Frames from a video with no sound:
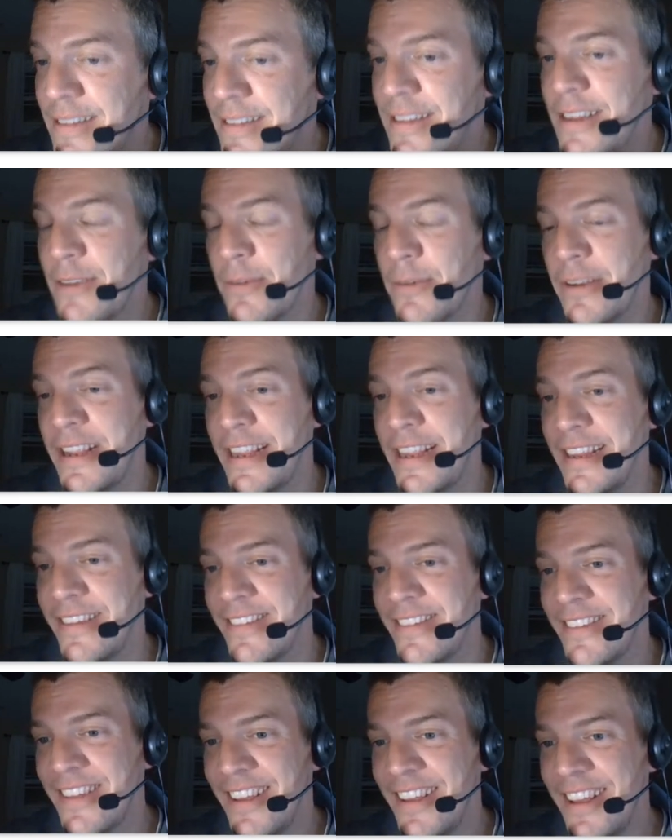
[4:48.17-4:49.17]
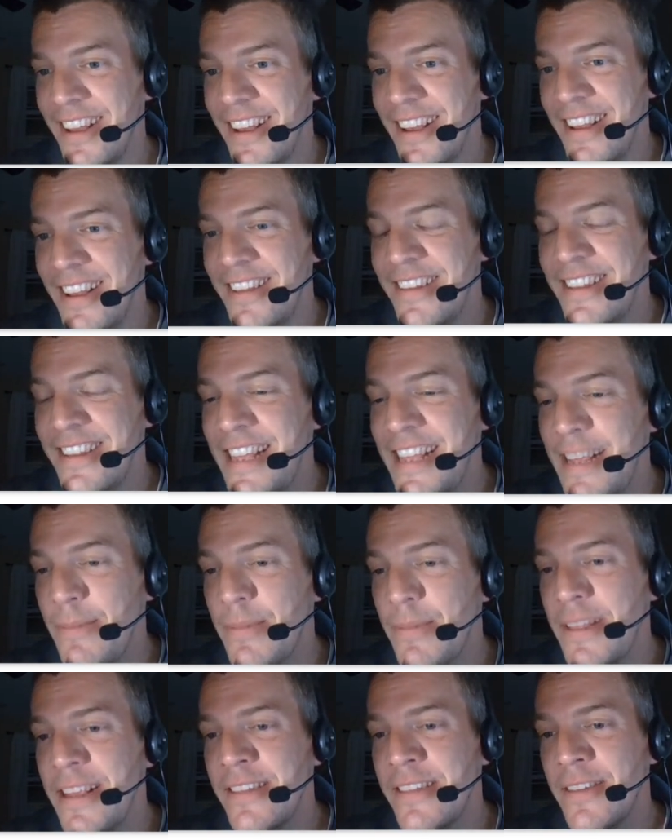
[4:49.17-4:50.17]
series, to
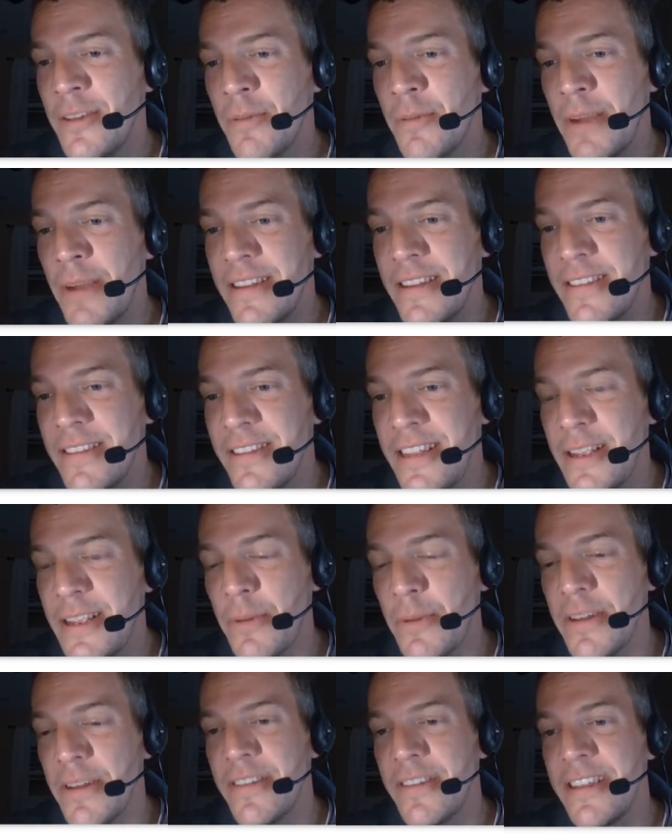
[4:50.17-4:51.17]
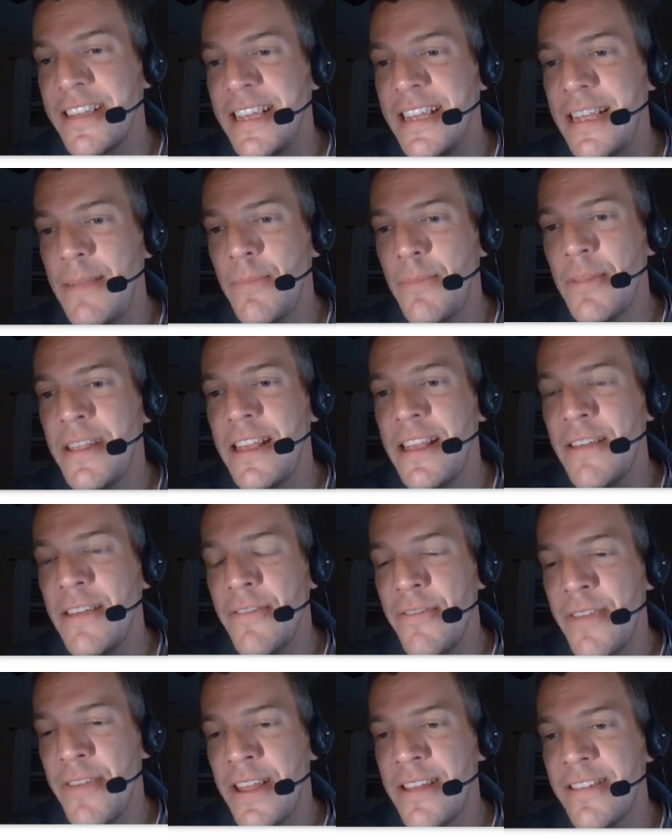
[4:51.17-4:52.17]
keep things in the right sequence, to keep the
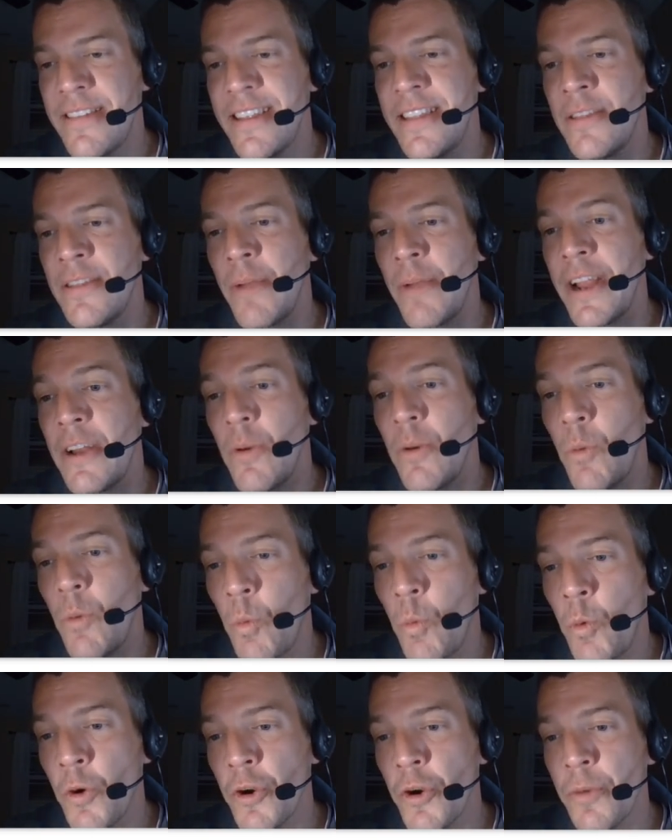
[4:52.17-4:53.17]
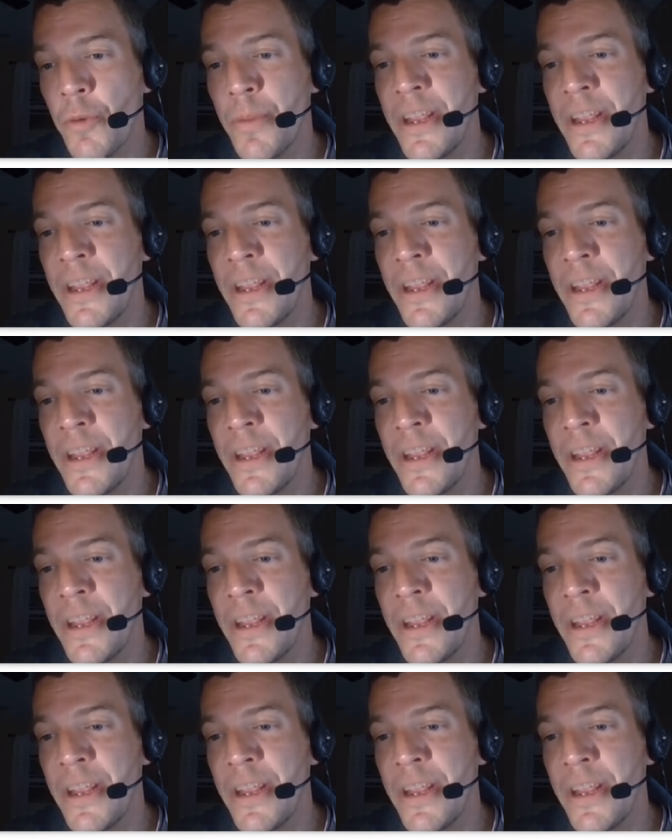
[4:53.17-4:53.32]
events in the right order